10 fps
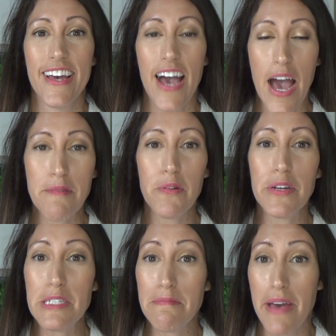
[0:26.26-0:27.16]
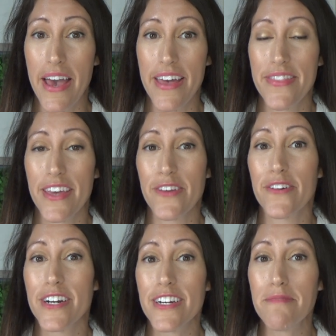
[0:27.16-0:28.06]
I'm going to bet that
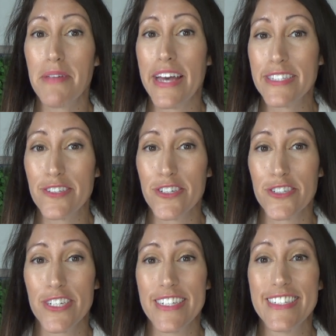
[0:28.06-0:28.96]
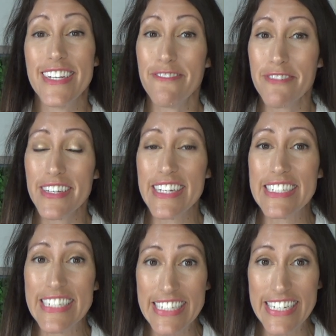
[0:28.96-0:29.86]
your plastic surgeon didn't really
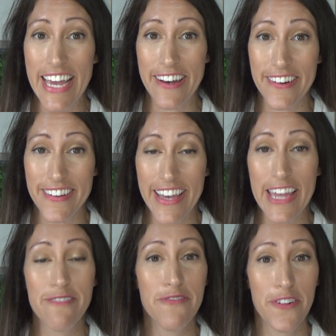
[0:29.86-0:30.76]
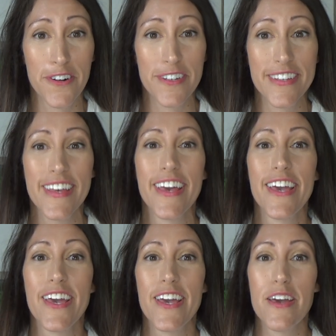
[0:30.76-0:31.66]
detail in full
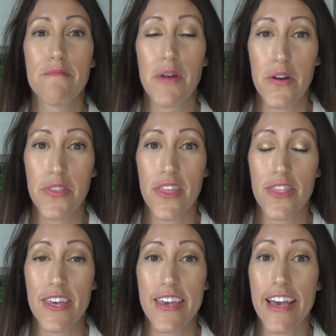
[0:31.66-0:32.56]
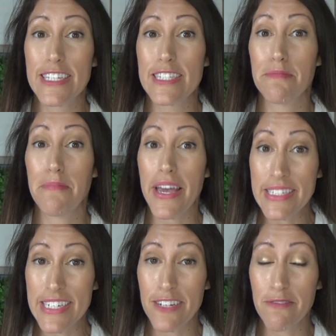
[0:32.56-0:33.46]
both the
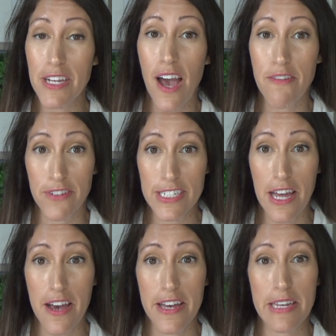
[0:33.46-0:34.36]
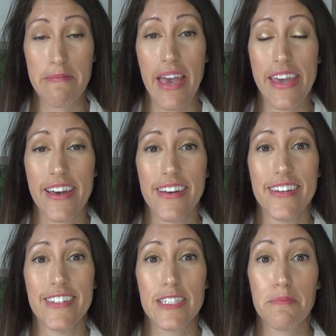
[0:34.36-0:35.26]
expected recovery time
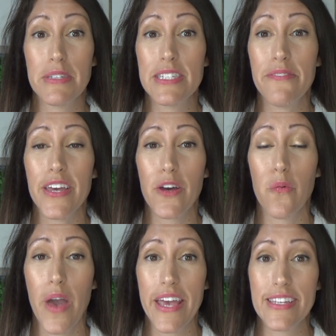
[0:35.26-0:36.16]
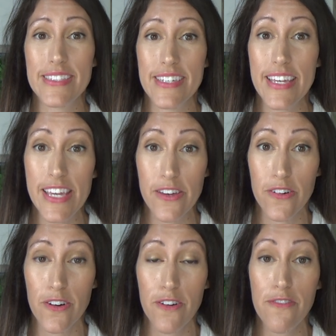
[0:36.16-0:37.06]
and specific ways to
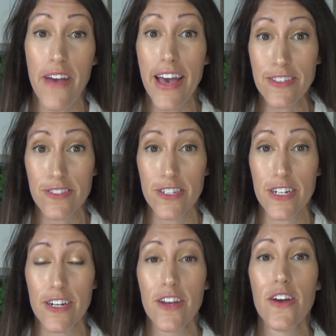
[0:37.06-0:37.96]
heal faster